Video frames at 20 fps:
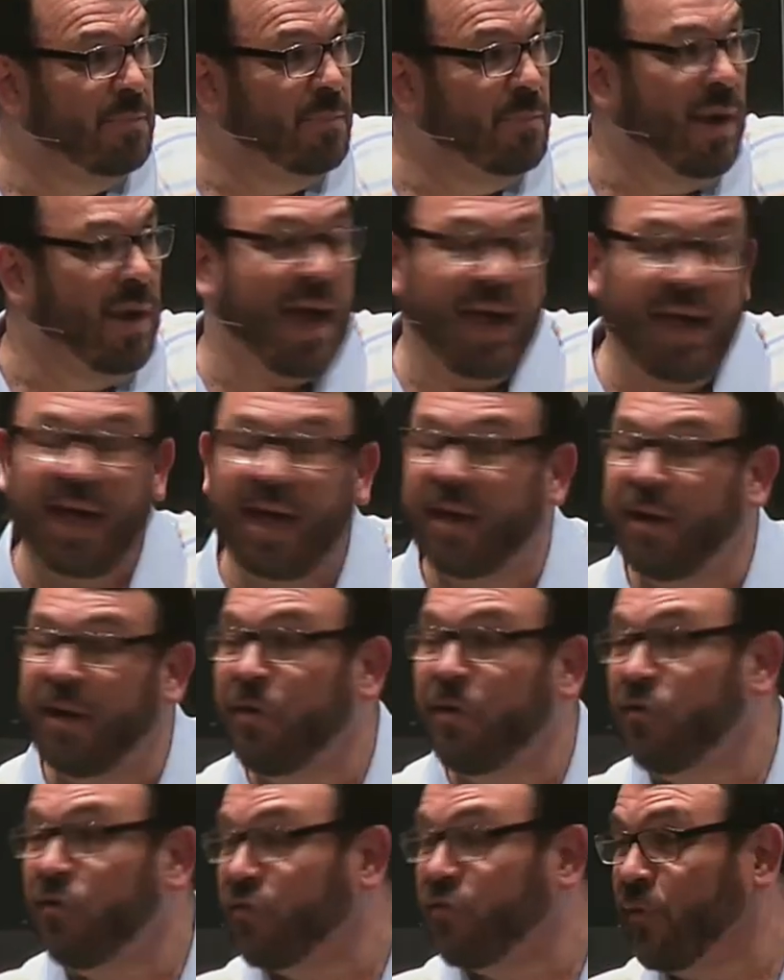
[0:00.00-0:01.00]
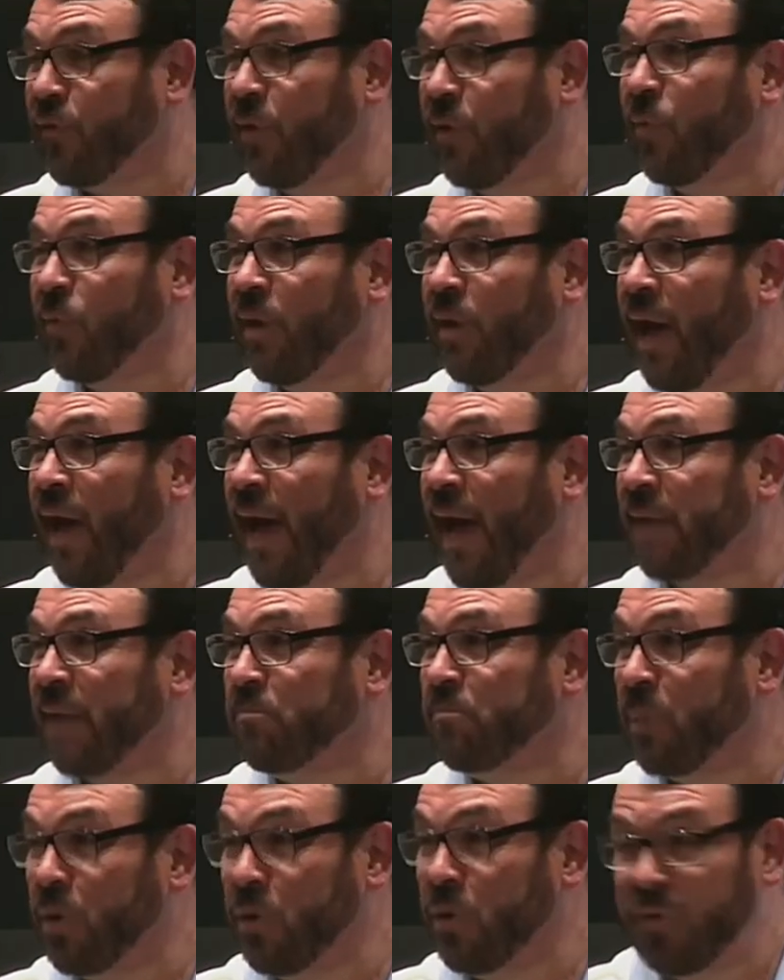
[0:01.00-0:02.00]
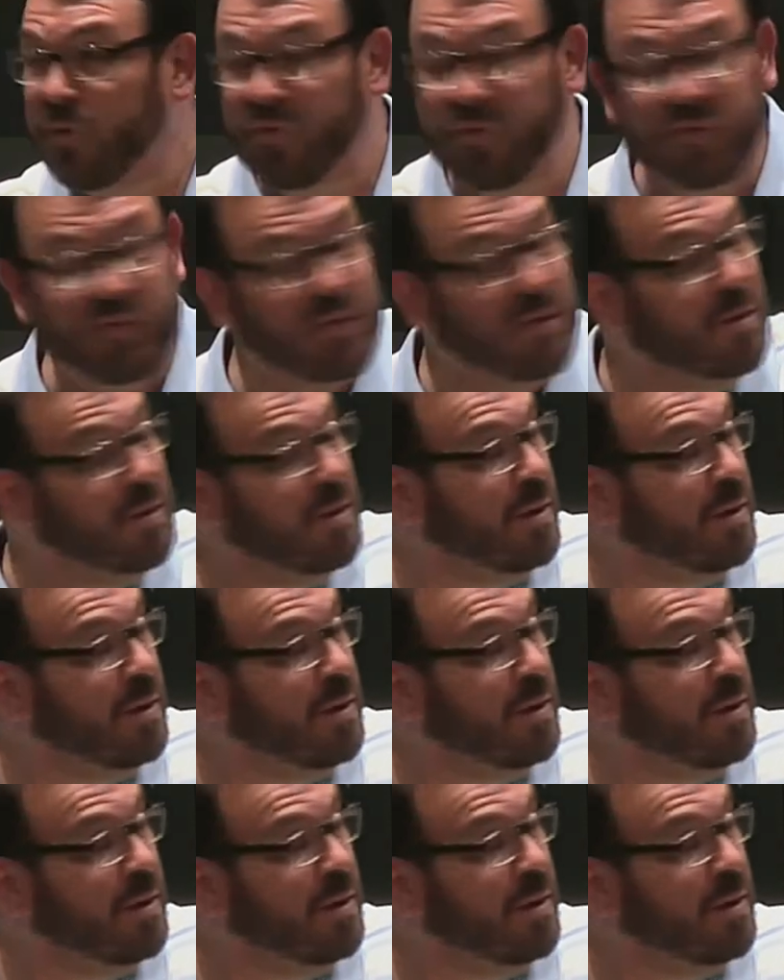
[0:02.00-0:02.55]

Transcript: But I got news for you. When God moves,